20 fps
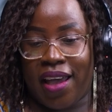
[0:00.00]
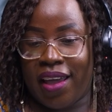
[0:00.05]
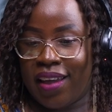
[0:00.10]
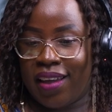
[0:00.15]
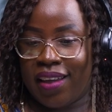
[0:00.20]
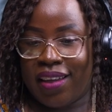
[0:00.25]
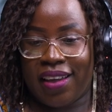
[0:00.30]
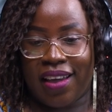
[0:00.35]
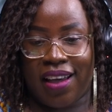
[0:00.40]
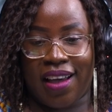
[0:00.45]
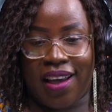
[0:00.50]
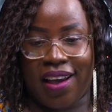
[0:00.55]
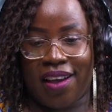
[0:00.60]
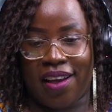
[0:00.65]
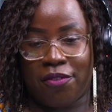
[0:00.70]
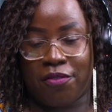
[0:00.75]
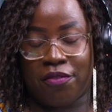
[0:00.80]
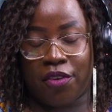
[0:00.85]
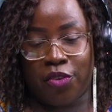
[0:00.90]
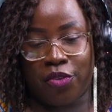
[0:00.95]
I
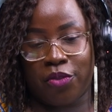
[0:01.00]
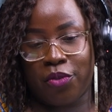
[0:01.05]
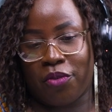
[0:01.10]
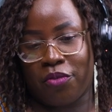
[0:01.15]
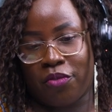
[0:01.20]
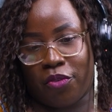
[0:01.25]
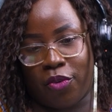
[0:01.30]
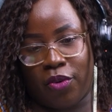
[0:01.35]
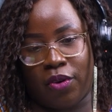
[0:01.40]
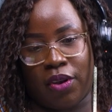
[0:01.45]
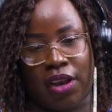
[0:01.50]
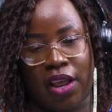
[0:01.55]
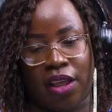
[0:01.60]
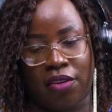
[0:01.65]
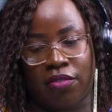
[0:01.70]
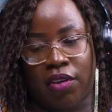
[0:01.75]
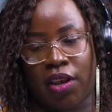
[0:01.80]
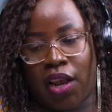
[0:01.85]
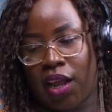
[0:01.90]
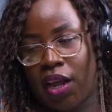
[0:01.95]
First of all, I
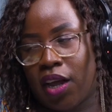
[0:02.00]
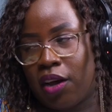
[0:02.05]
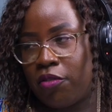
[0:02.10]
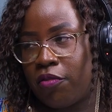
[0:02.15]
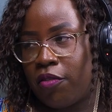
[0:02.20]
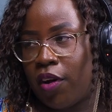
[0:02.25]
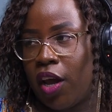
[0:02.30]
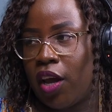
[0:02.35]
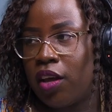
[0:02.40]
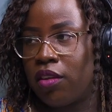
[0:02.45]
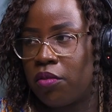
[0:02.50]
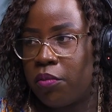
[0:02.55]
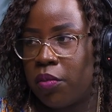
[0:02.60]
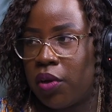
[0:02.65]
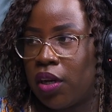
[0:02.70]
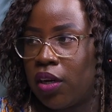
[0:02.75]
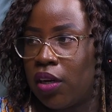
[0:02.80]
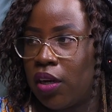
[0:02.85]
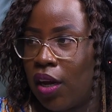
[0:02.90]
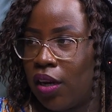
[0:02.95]
feel like a fire has
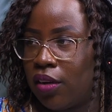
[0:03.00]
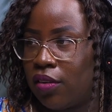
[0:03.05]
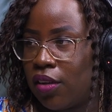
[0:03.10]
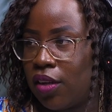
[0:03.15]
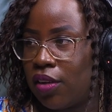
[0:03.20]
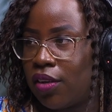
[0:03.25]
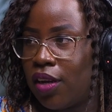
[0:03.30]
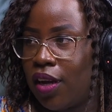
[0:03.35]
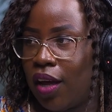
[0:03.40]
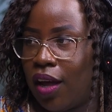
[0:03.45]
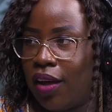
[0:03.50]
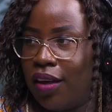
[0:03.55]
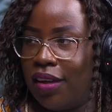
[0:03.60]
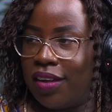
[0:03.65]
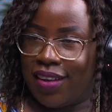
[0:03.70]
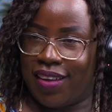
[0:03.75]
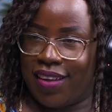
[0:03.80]
been ignited. Yeah.